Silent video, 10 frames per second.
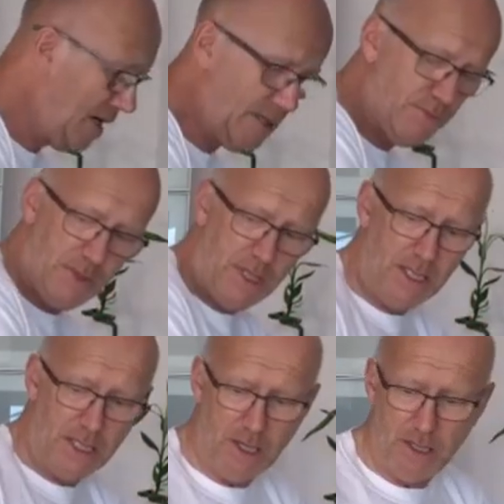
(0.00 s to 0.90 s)
Let's put
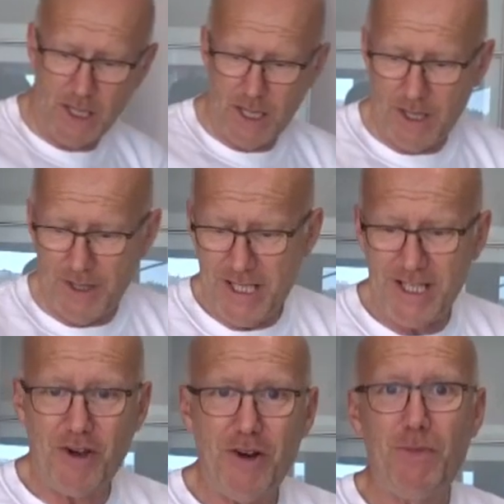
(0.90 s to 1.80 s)
these here. This
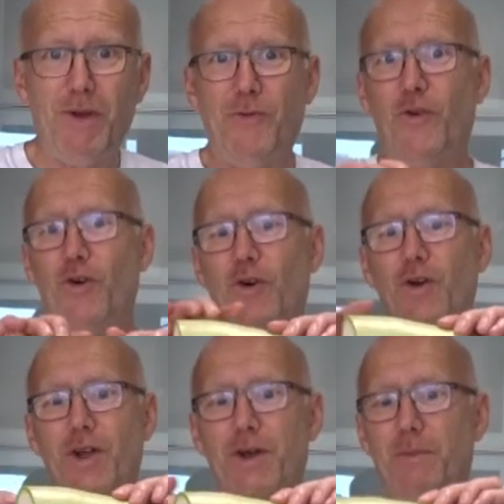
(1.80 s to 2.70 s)
is going to be
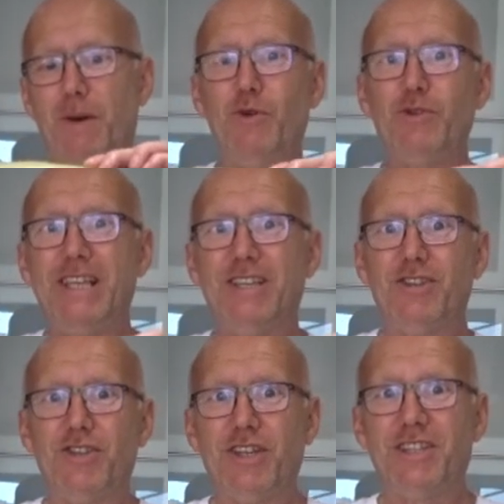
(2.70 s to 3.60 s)
for my Maltese
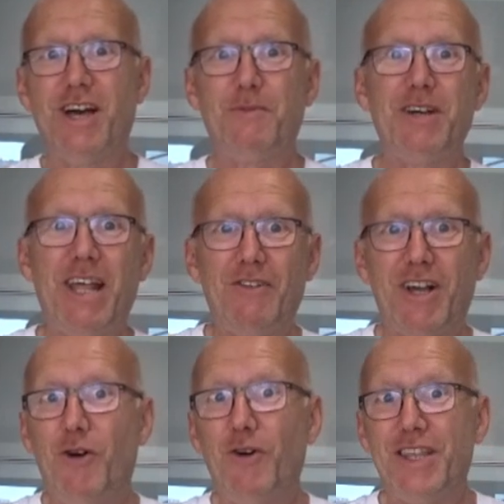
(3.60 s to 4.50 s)
sausage. I'm going to have a
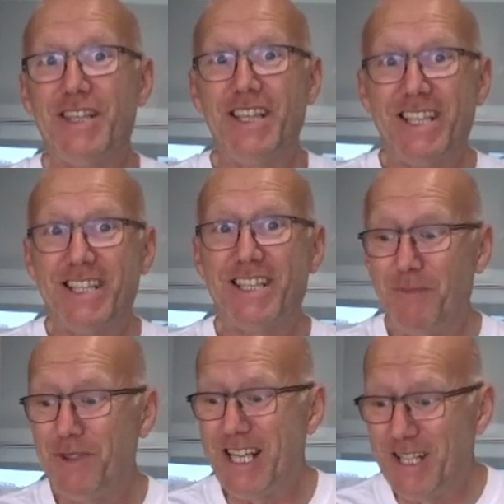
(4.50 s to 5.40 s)
go at this. This is
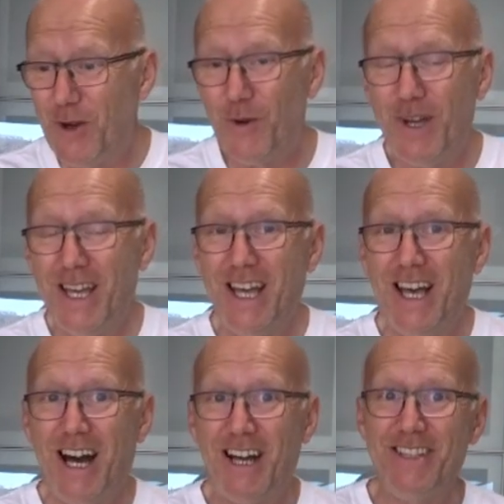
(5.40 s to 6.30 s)
something new.
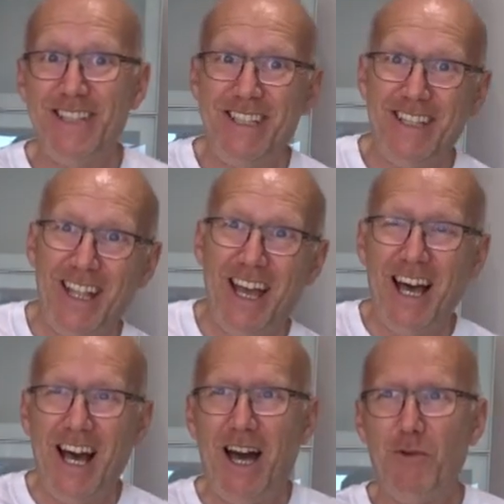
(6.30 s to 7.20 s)
I,
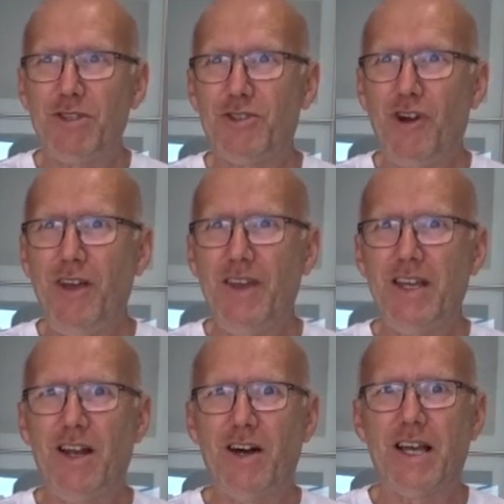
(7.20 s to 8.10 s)
I was driving
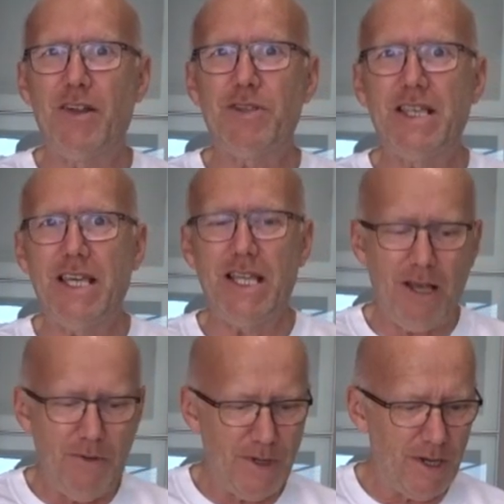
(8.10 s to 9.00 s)
along and I was thinking,
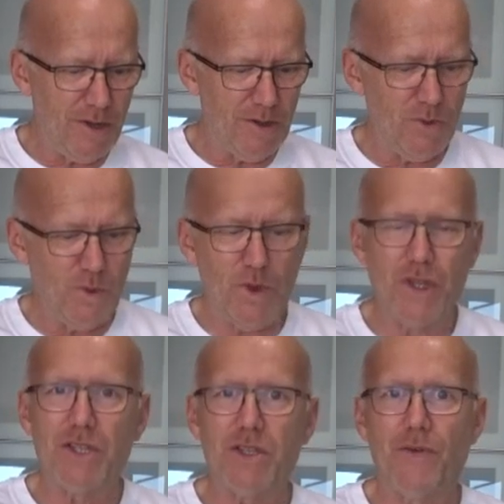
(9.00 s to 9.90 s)
how am I going to do with
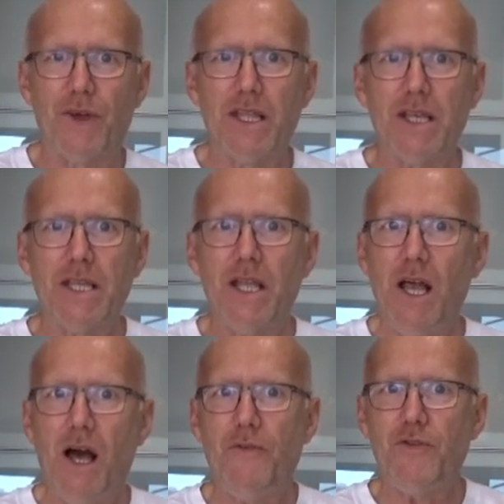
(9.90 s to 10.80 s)
the stuffing? And I said,
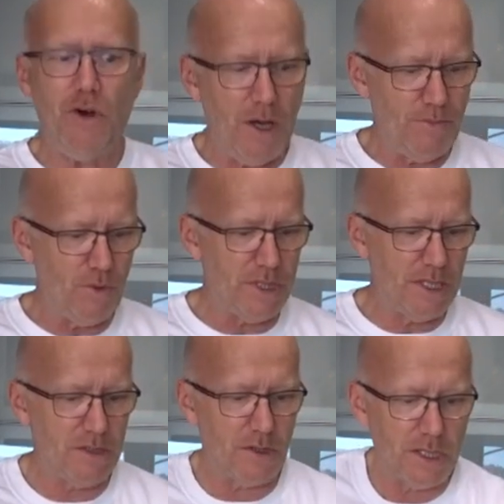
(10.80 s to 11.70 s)
I've got a
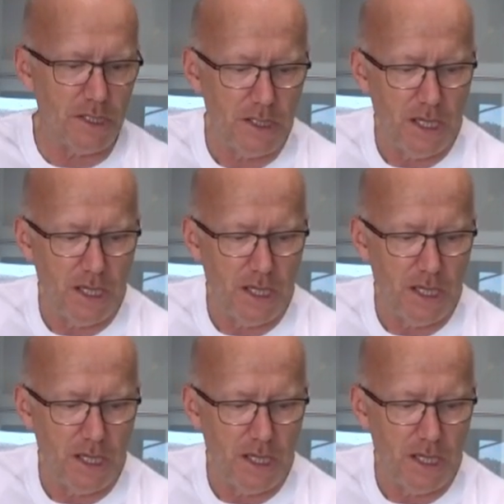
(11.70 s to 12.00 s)
Maltese sausage.